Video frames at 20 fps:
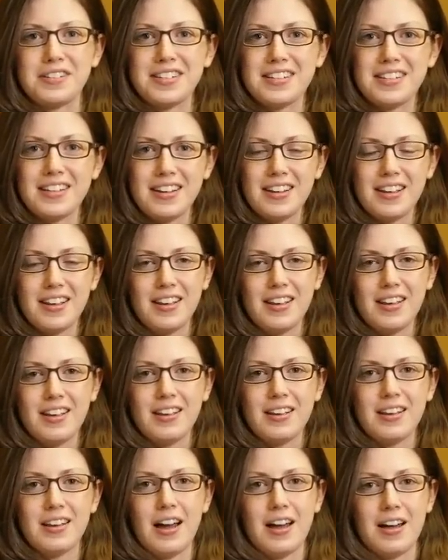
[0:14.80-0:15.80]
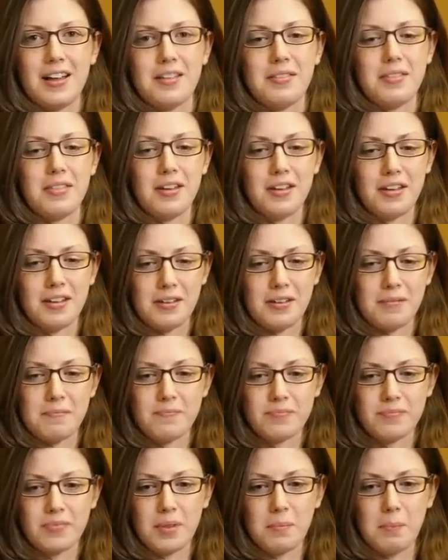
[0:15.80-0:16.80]

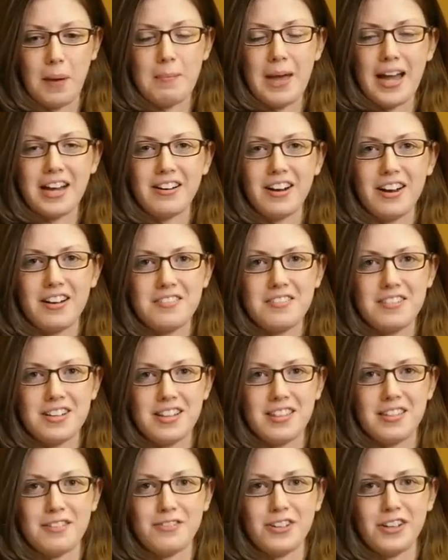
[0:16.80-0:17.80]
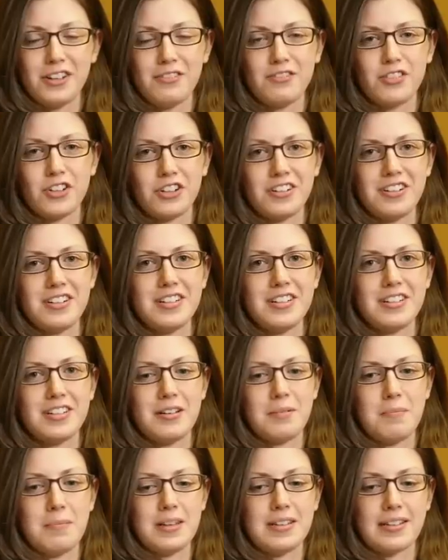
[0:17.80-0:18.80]
MinnPost. My background in the field of
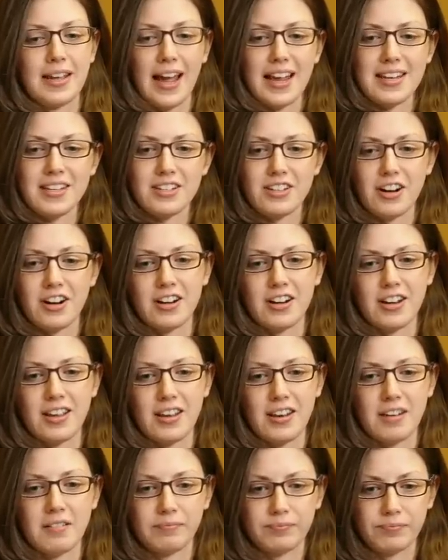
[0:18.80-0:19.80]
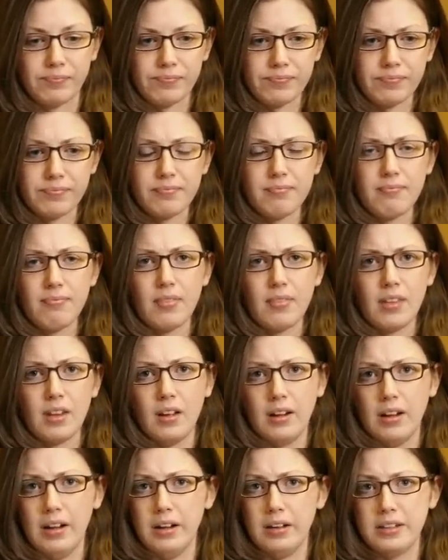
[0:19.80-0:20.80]
journalism is I got started
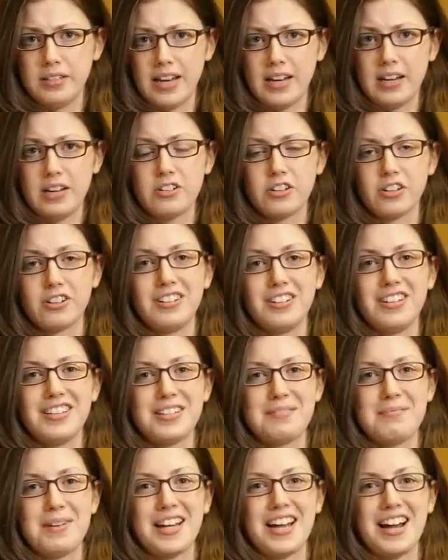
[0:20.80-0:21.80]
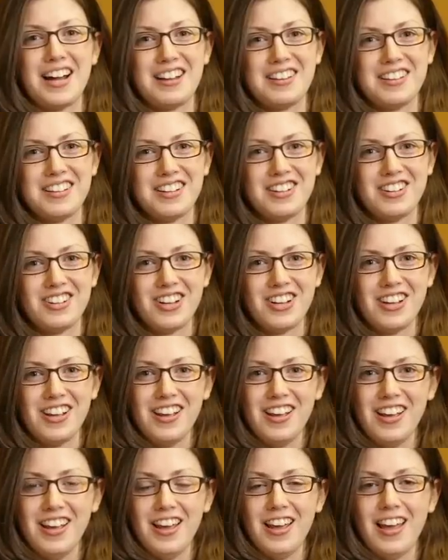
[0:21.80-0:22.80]
studying journalism in college,
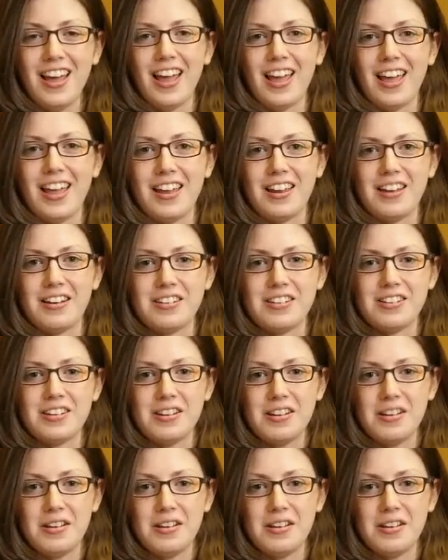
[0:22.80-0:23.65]
and